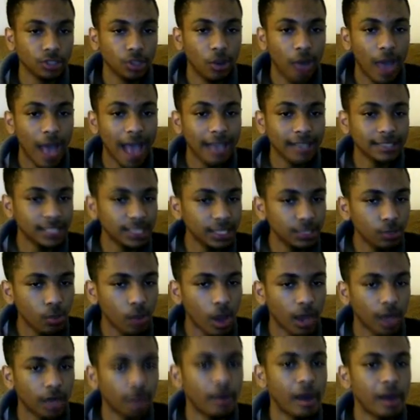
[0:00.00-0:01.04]
So as he's
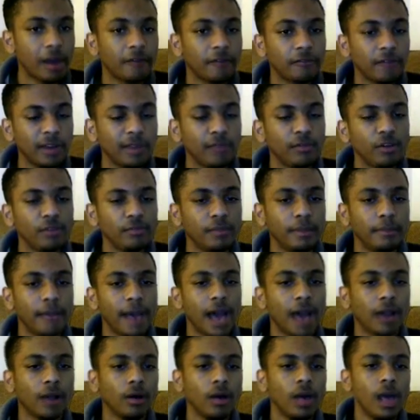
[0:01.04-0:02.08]
walking around in free movement
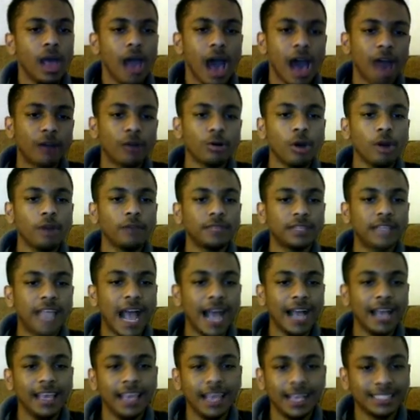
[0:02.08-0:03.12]
battle, I don't know
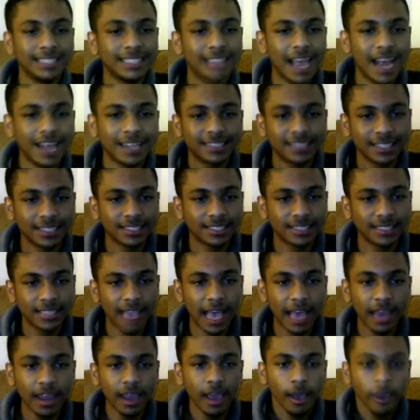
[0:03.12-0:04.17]
if he has tactics
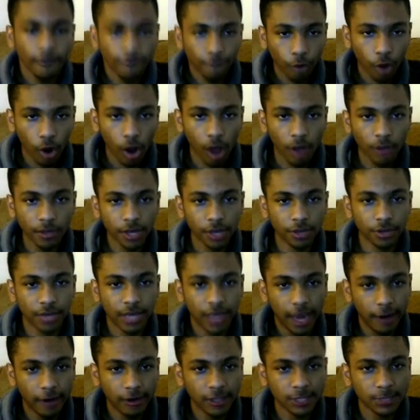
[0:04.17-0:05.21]
set for all the other
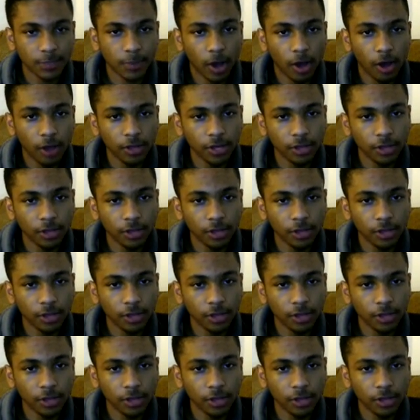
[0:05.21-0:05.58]
characters, but all the